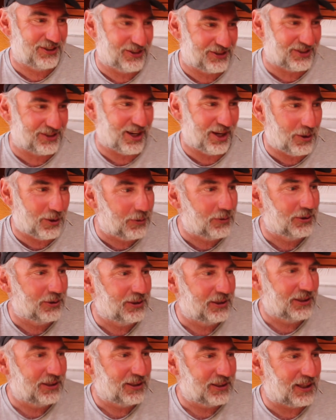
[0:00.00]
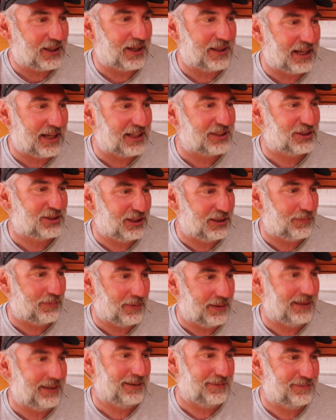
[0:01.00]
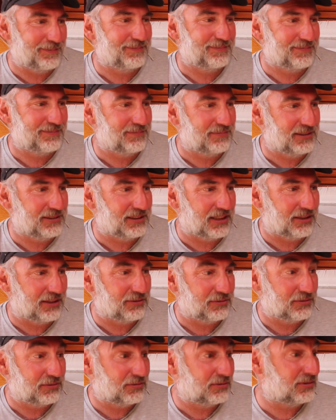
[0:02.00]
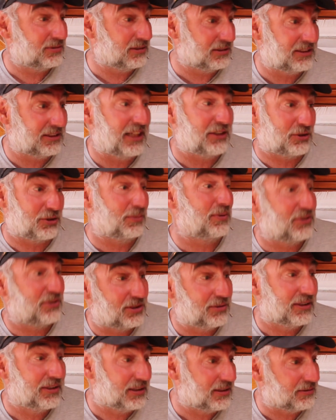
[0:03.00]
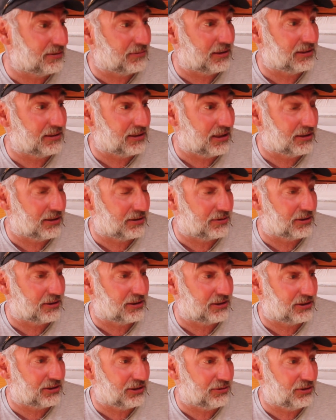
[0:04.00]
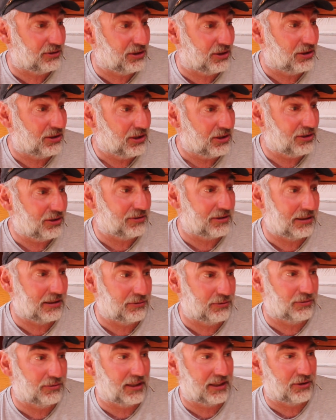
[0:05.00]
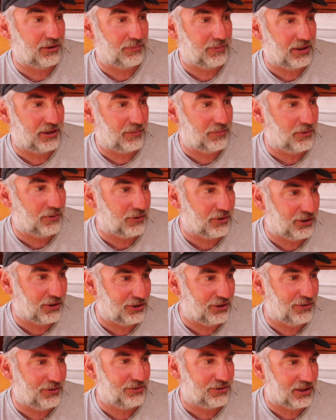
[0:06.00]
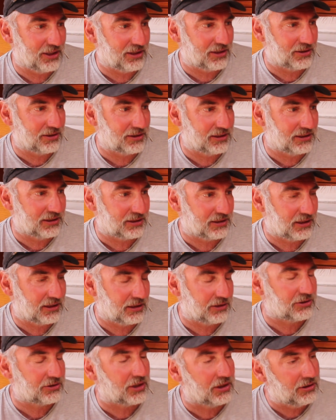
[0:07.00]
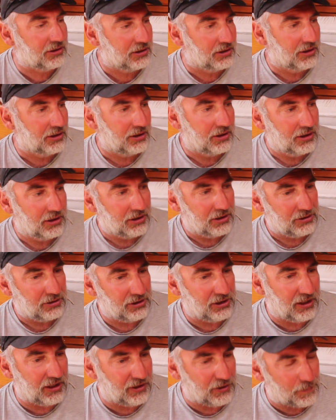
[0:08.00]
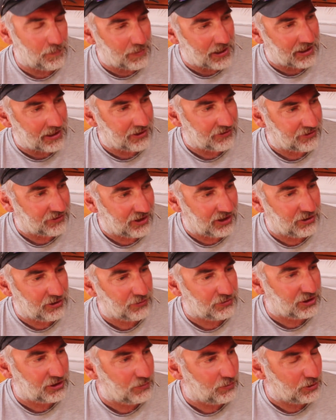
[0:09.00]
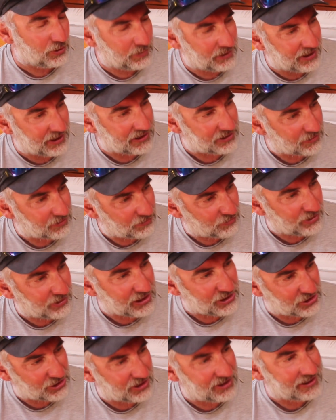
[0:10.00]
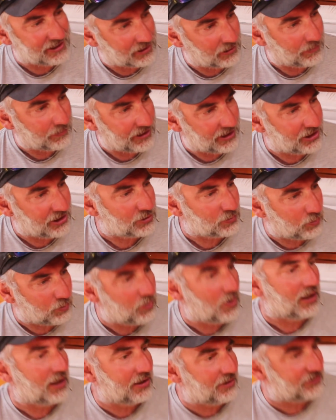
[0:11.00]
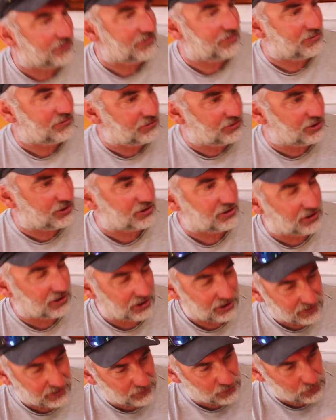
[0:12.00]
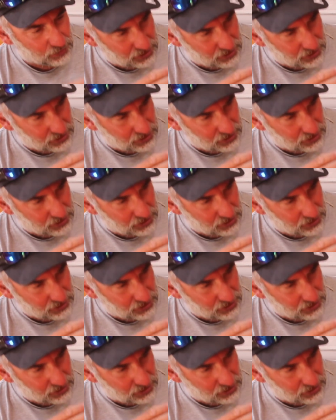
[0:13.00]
the sail can actually be, a detriment to it, because you go, oh, hang on a minute, I'm not going to use it because it's thing. So you balance it, and obviously you want to be able to reach a little bit as well as just, if you